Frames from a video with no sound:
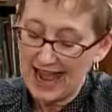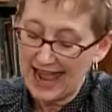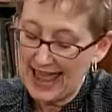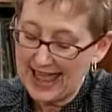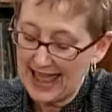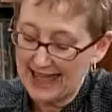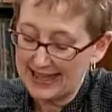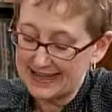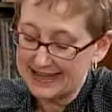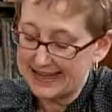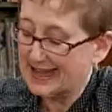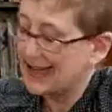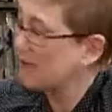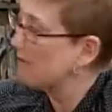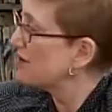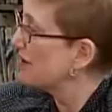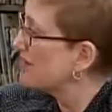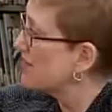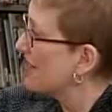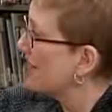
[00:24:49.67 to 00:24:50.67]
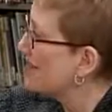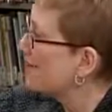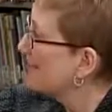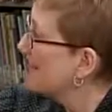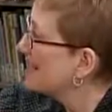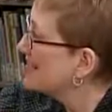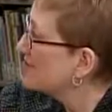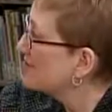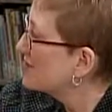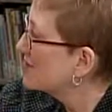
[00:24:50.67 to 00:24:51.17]
And I want to thank you
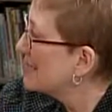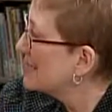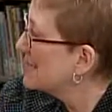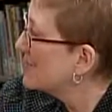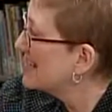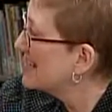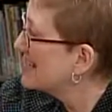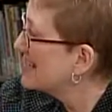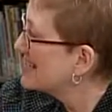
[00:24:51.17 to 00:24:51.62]
guys for coming in